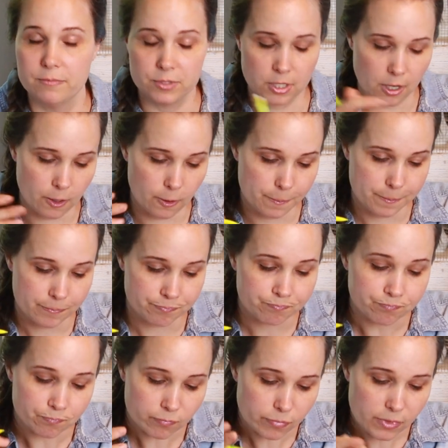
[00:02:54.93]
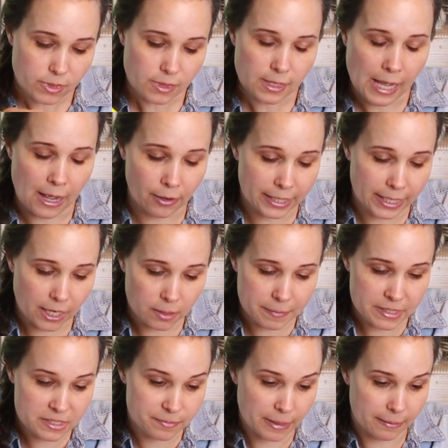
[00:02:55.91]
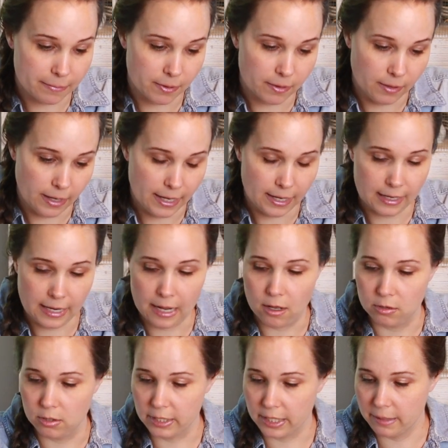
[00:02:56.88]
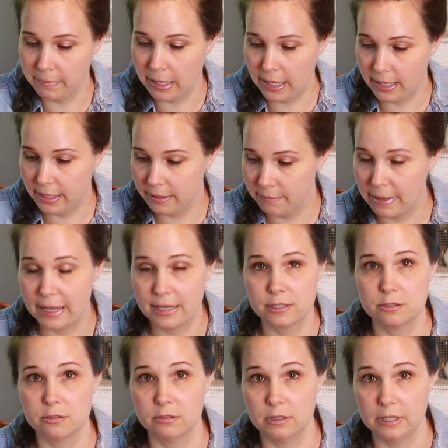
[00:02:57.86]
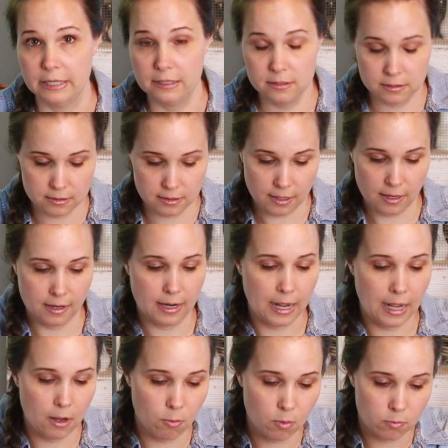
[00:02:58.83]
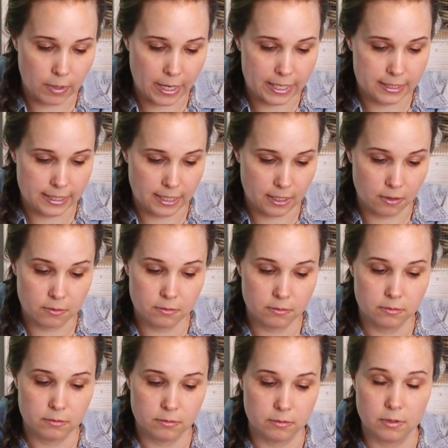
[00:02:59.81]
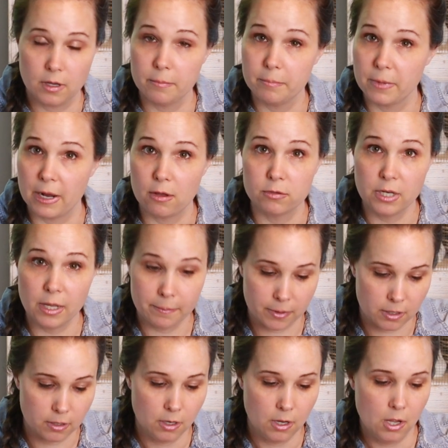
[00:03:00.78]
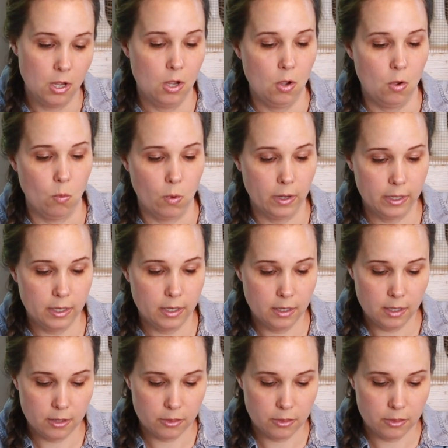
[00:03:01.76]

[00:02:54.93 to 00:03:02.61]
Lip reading: So I'll get out a piece of paper and I'll look at my master list and I will write down, I'll number 1